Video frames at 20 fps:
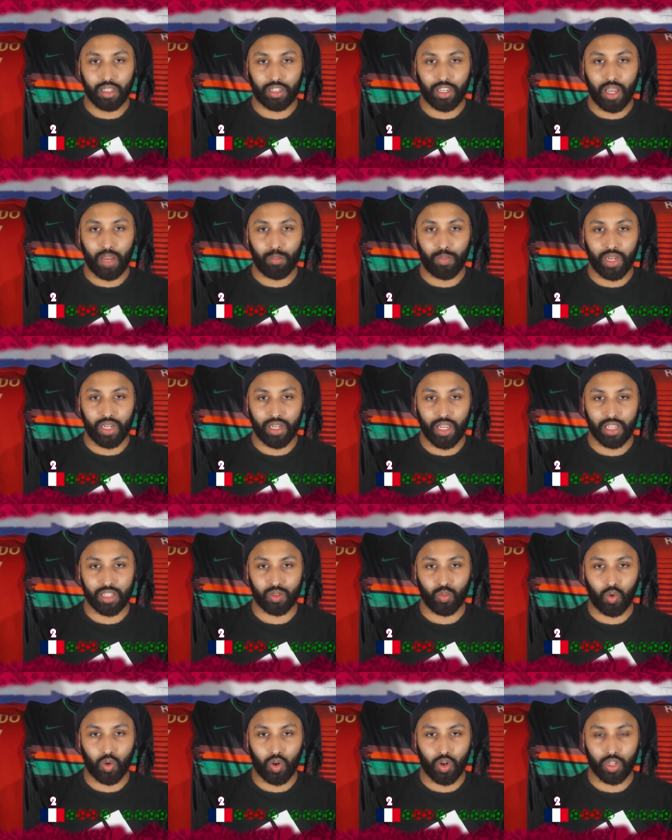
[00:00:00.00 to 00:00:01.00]
The campaign
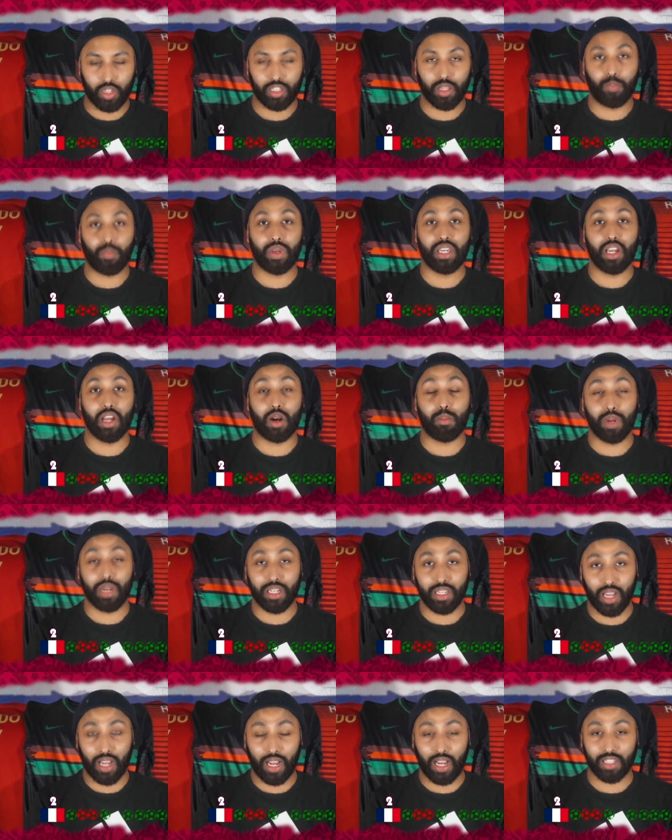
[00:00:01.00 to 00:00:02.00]
has worked. The PR
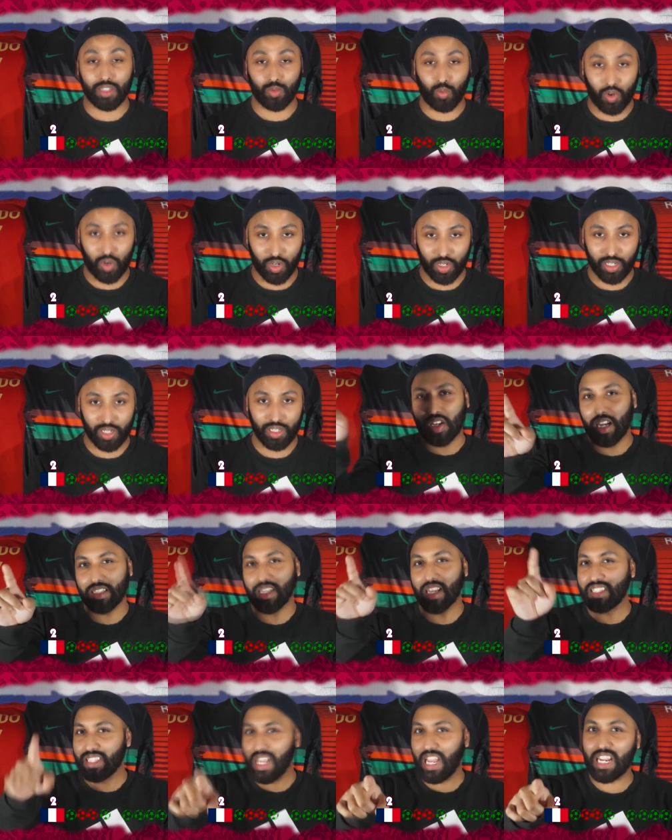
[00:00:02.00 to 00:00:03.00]
media has worked.
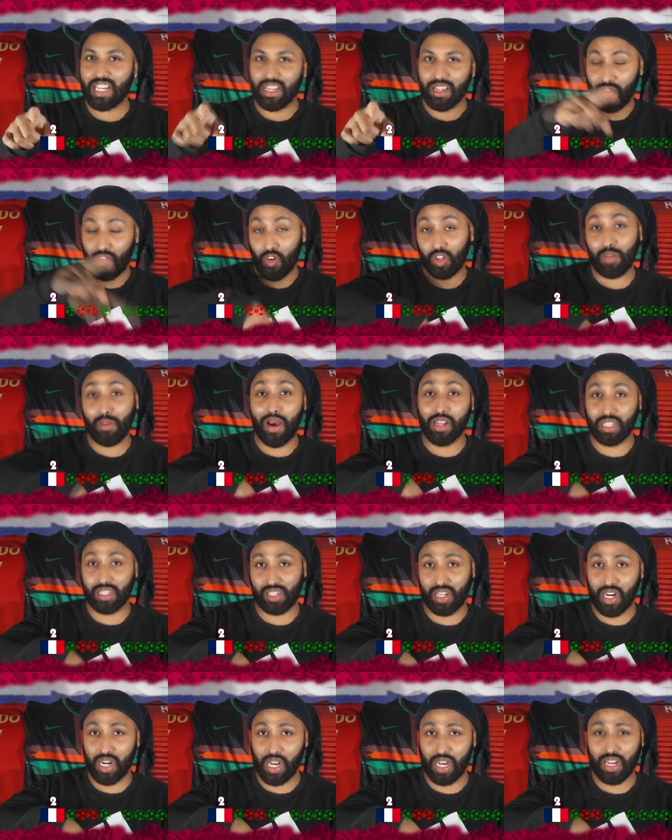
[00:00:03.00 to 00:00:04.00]
As I said before the match
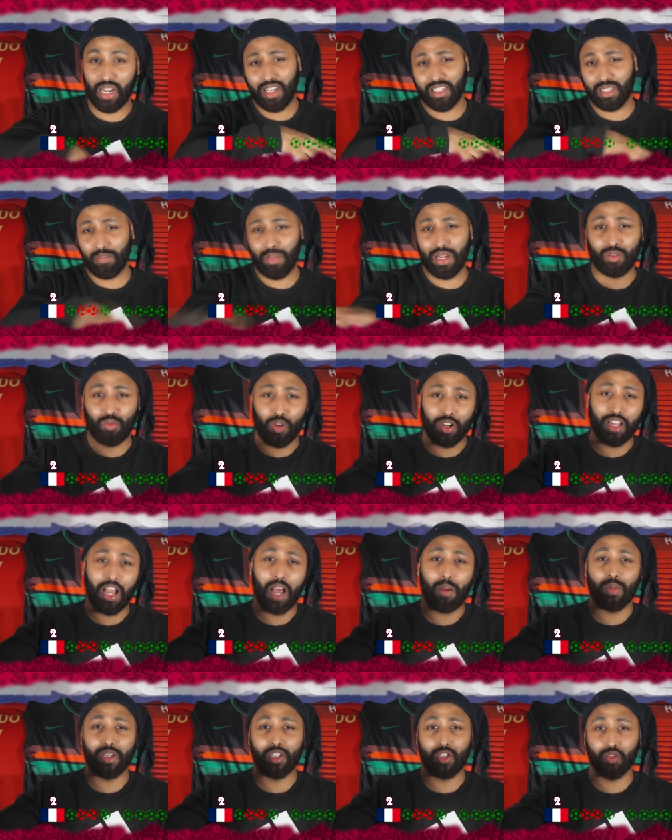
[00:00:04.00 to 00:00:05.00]
started, doesn't matter what
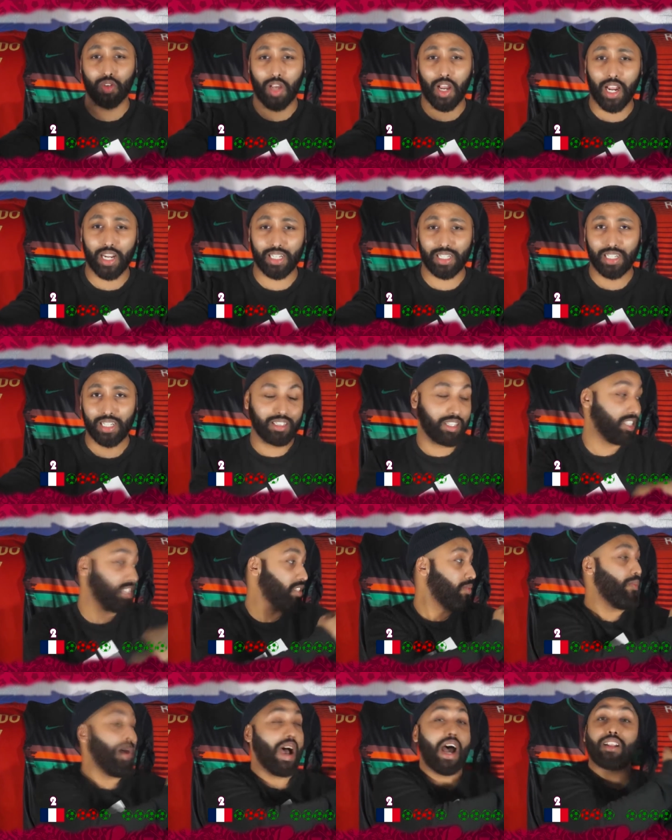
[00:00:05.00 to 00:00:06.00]
happens tonight.
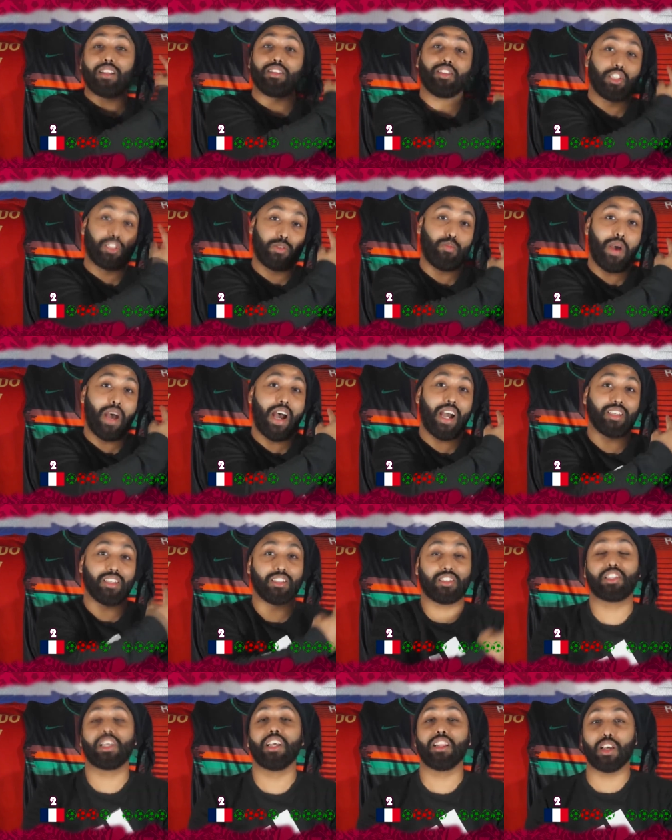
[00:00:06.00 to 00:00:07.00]
This man, this man
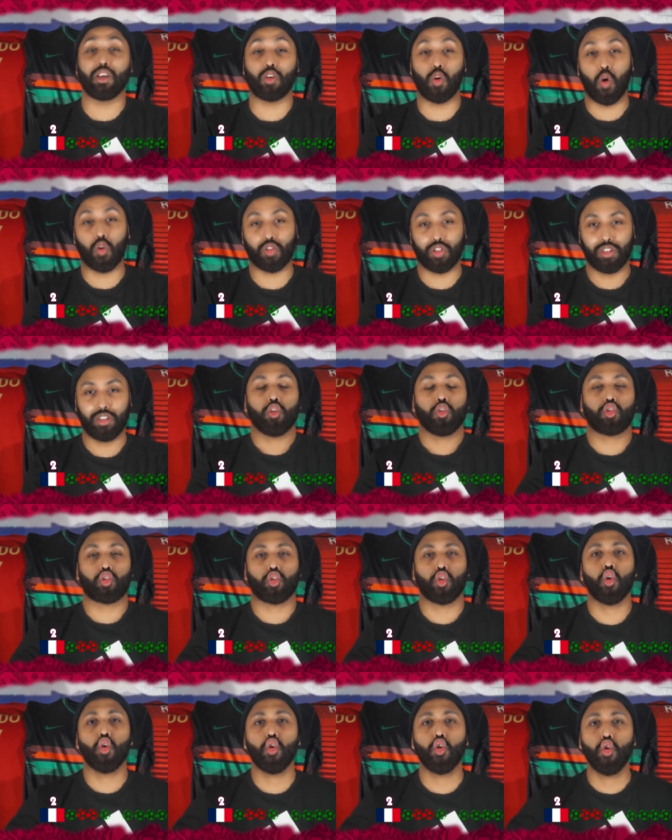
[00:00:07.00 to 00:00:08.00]
is still the goat.
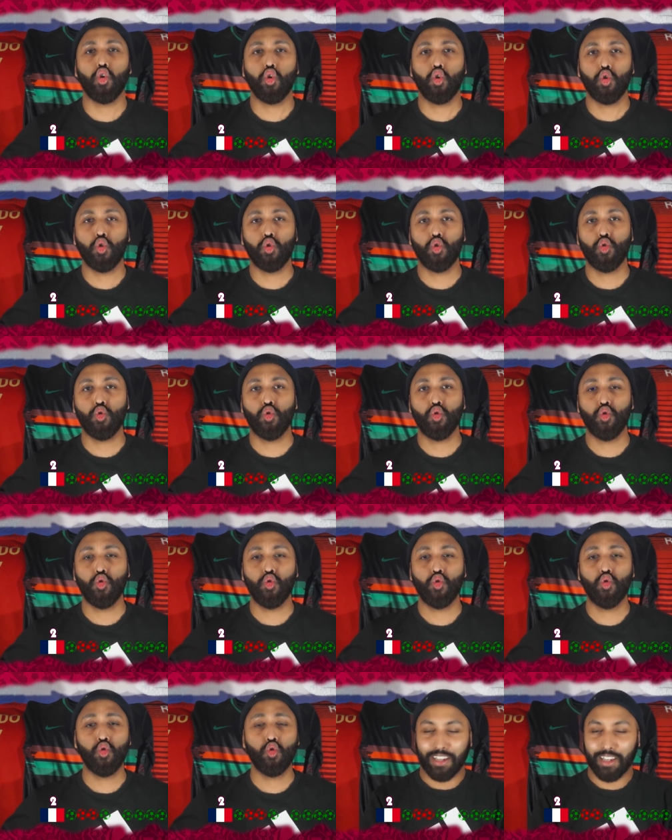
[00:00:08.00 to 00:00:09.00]

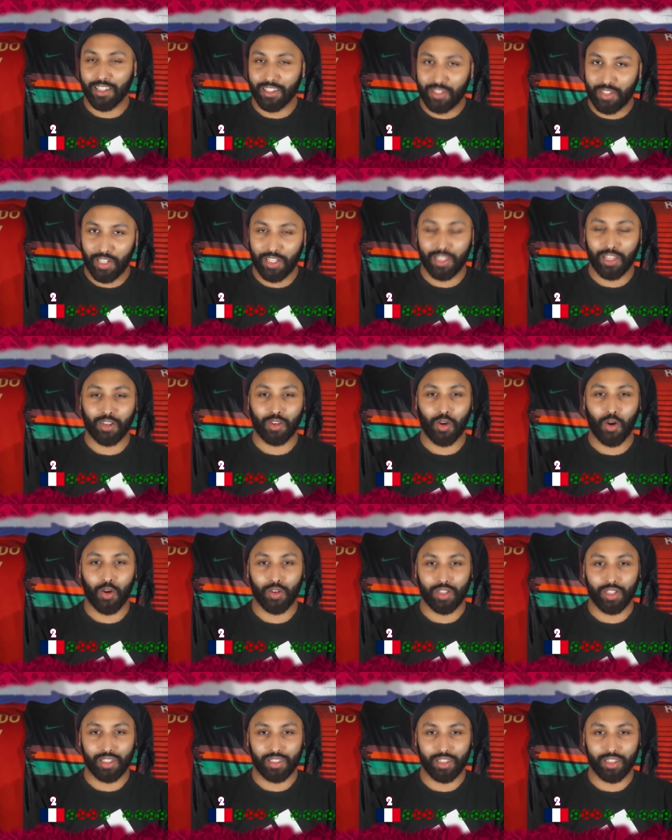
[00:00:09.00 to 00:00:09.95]
Soon, he is still the goat,